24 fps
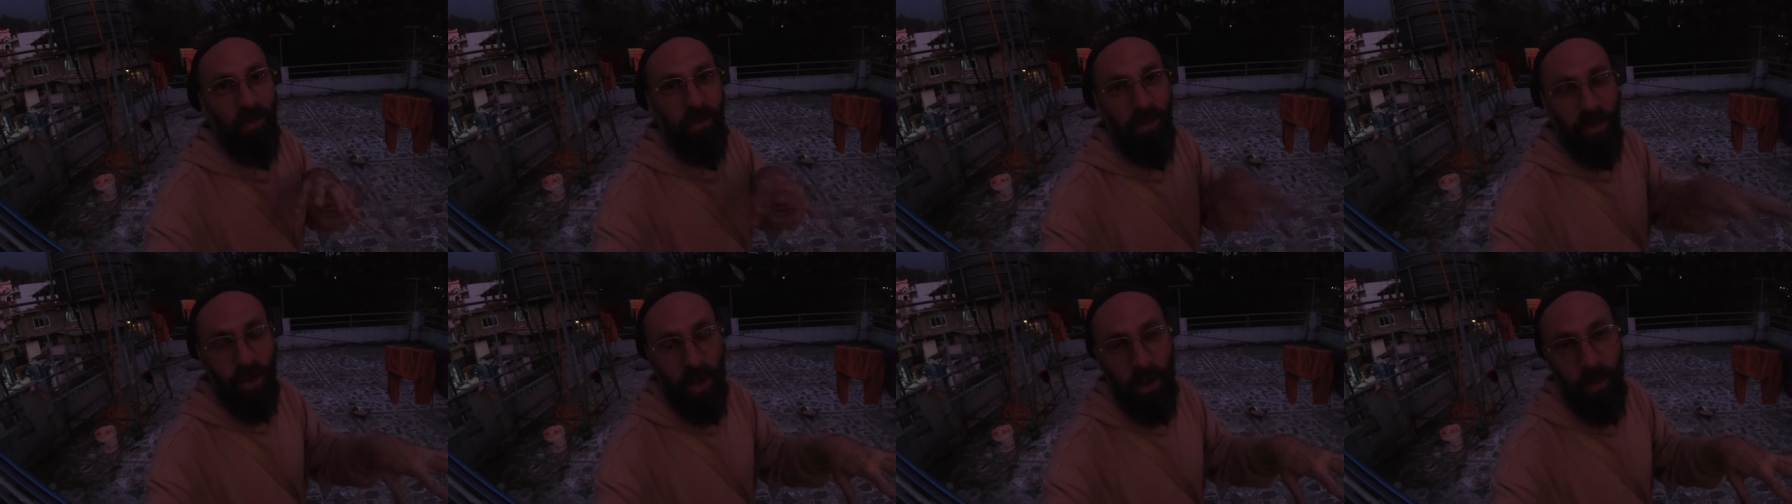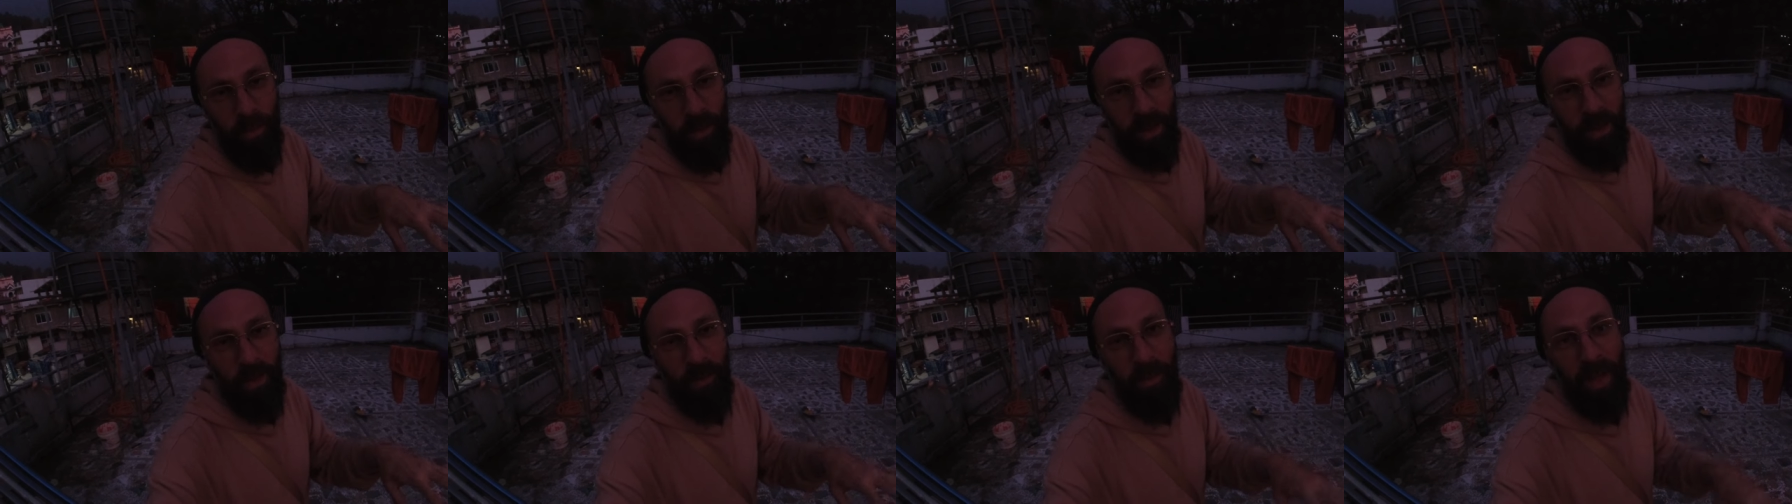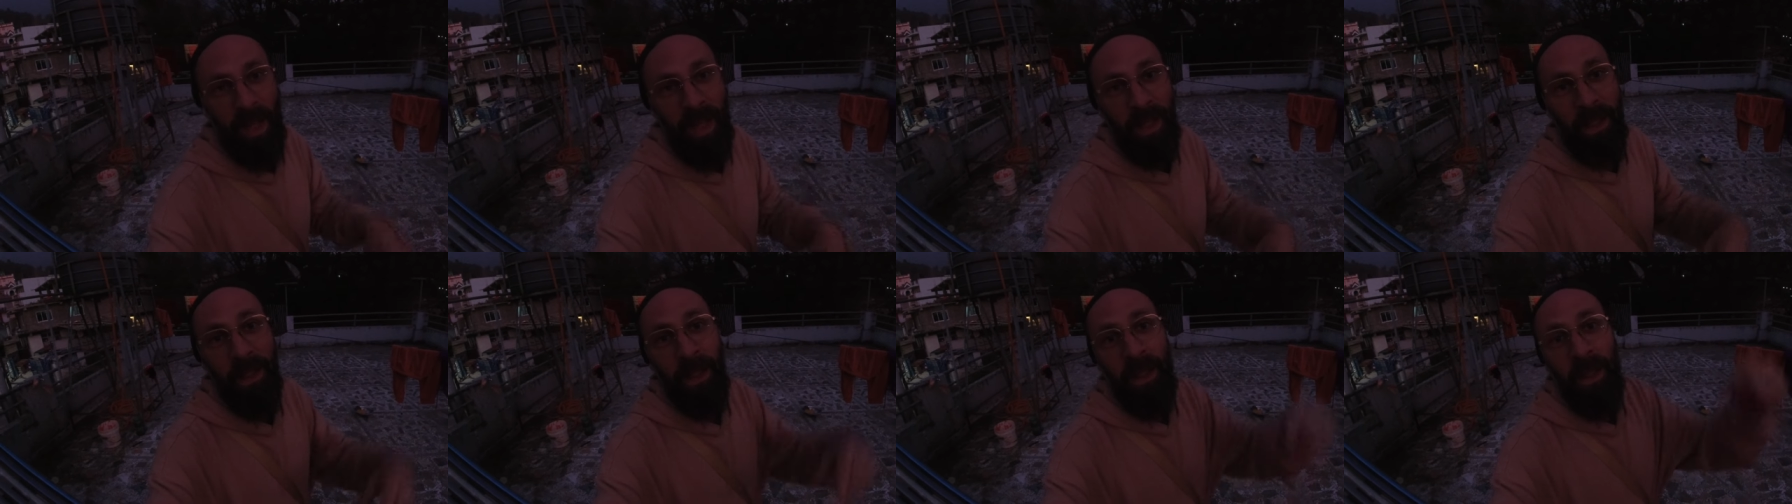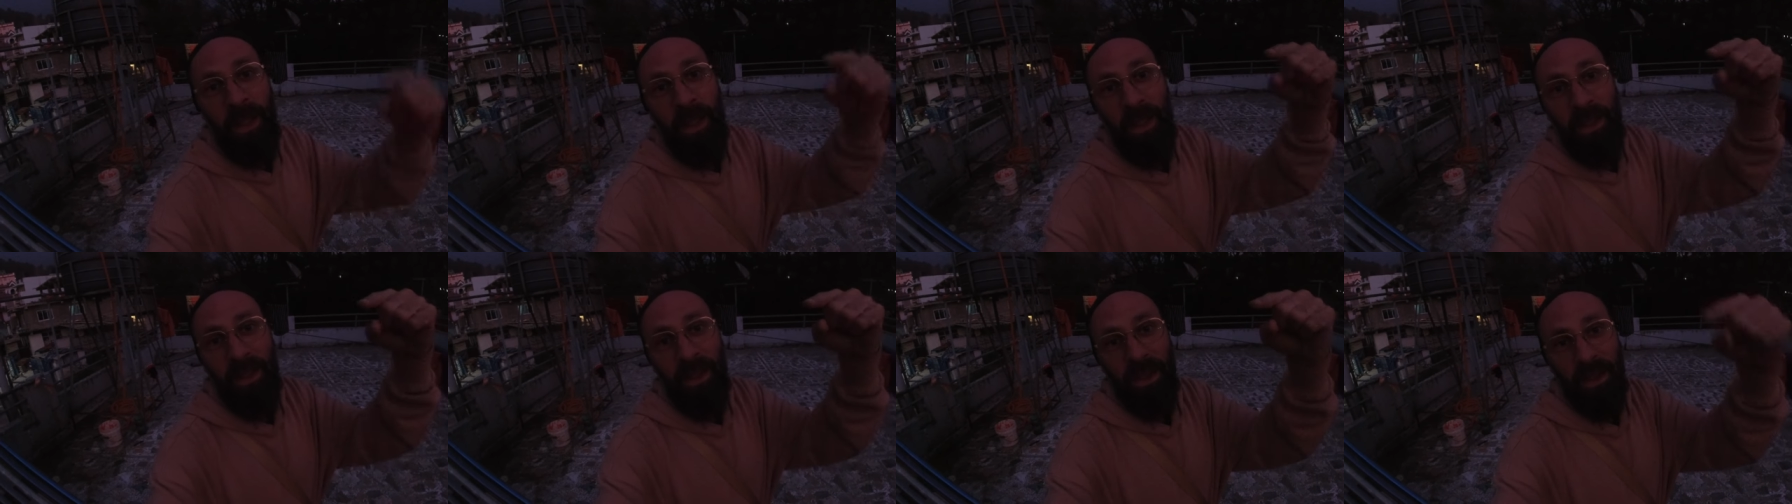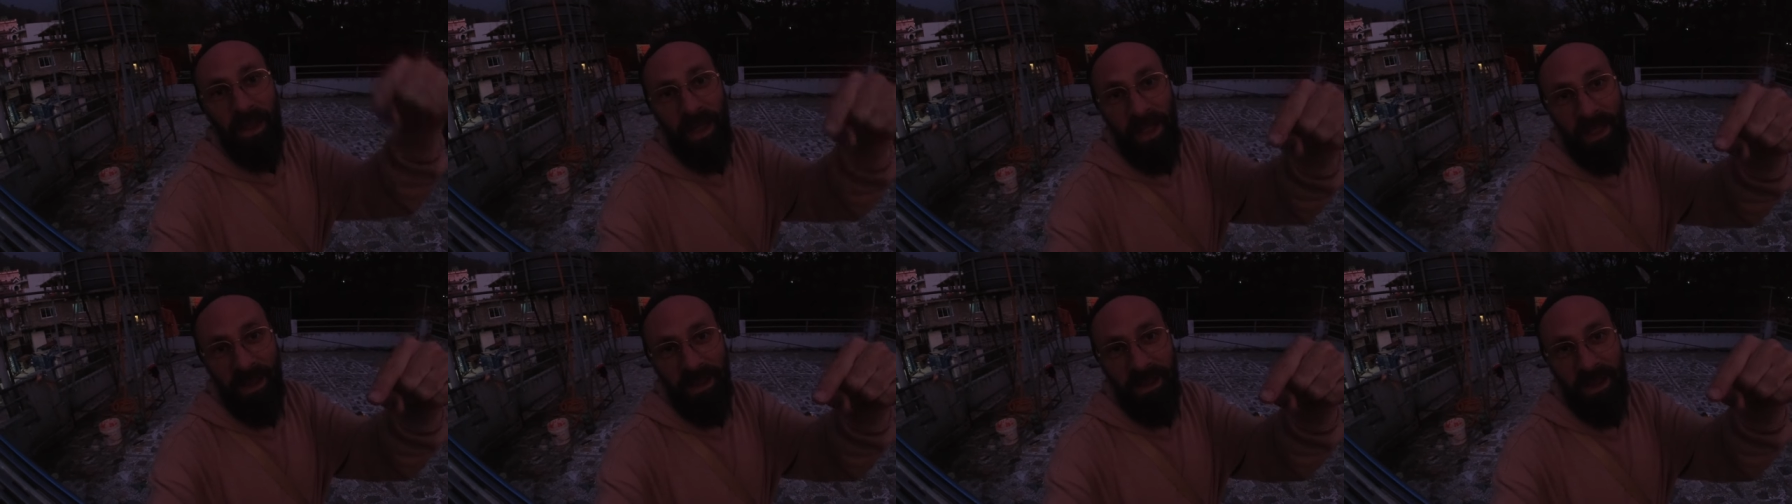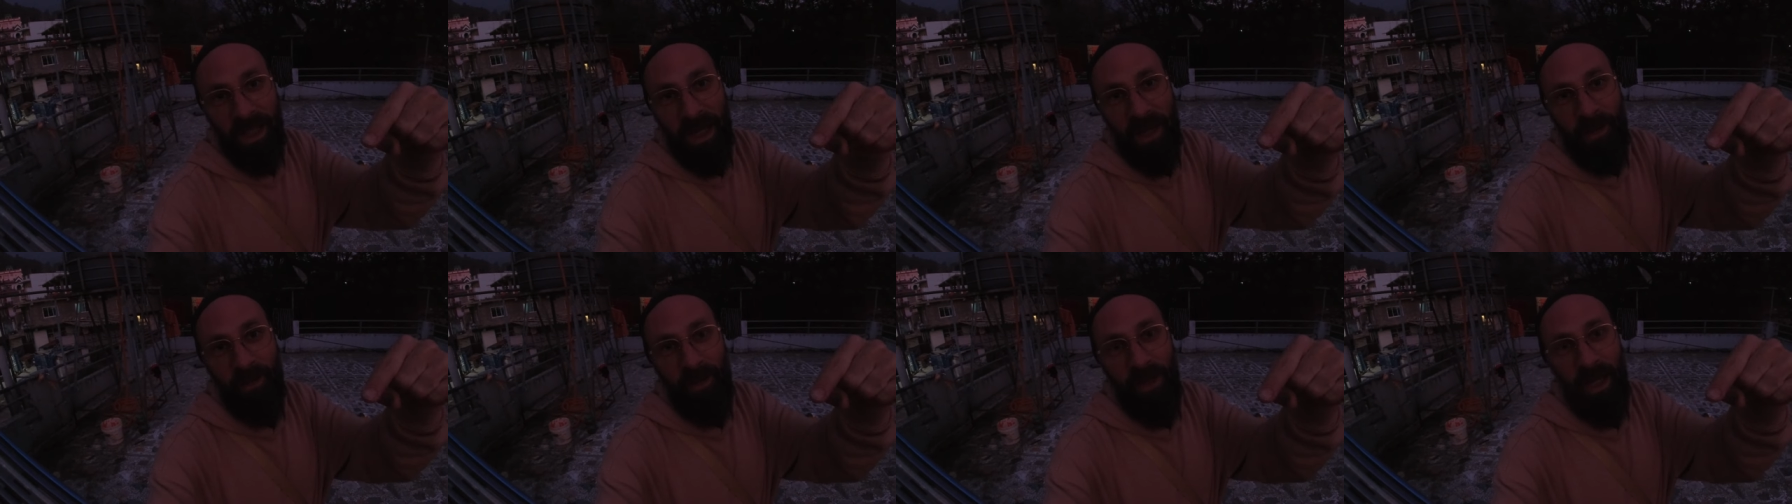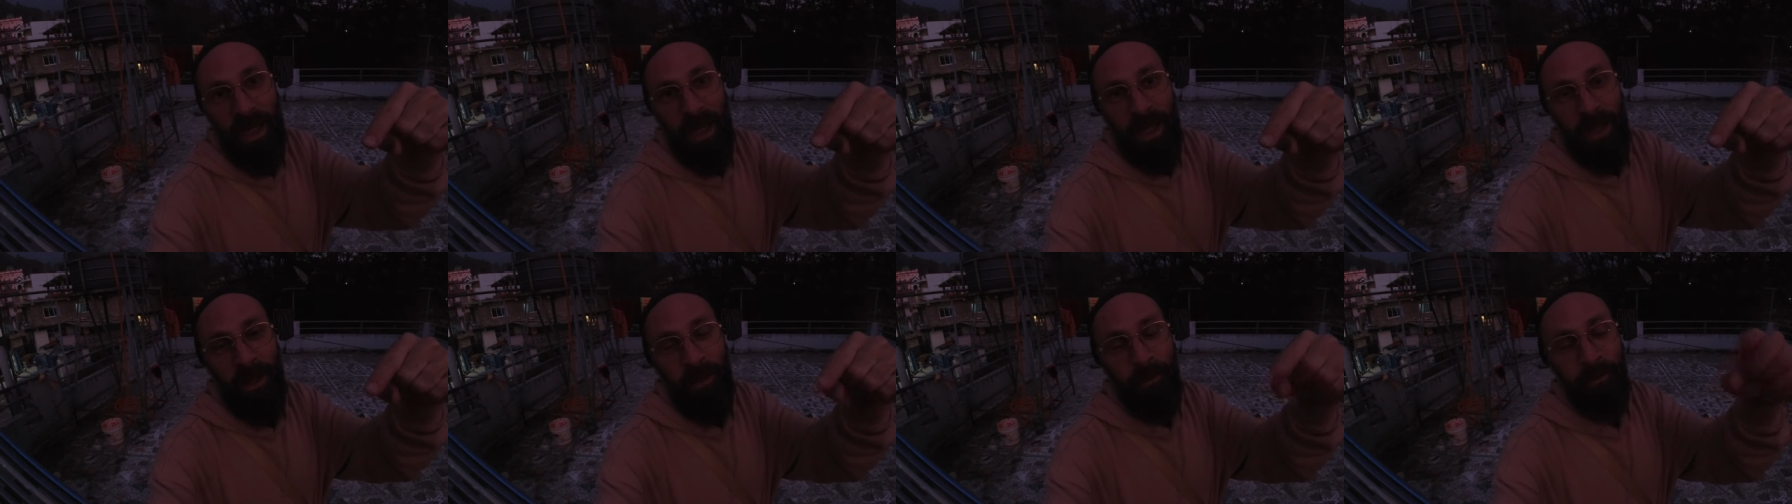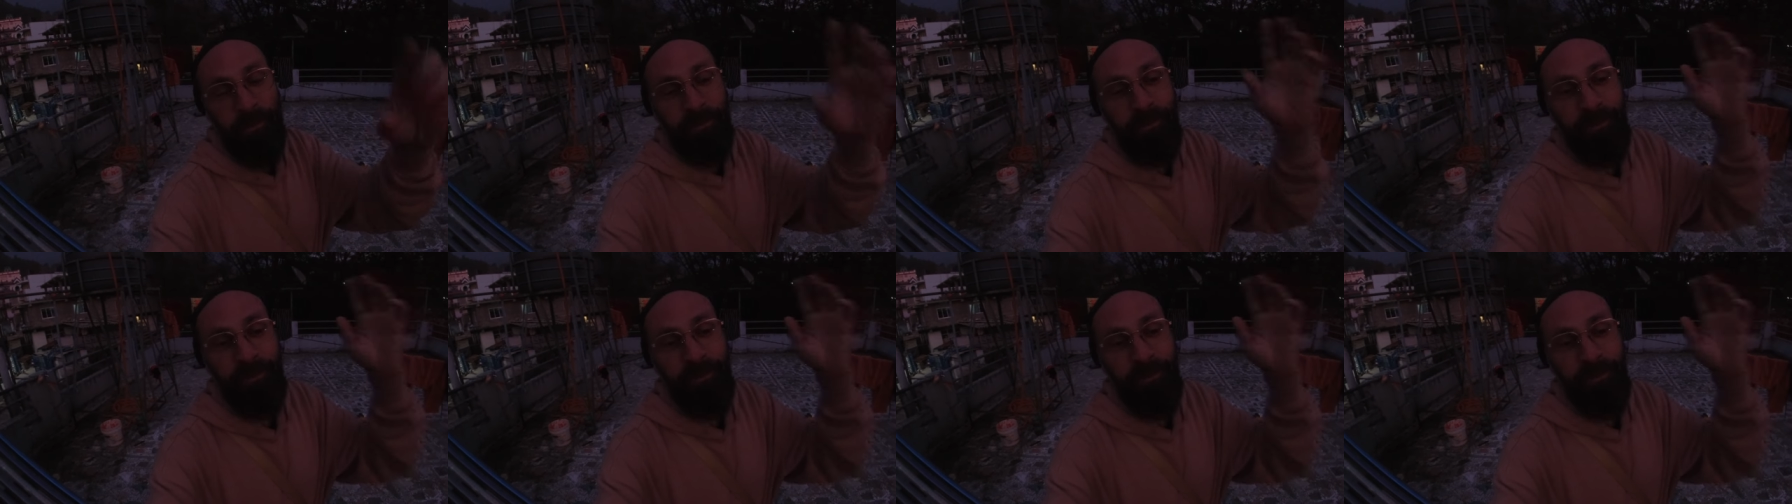No middleman. The link's down there.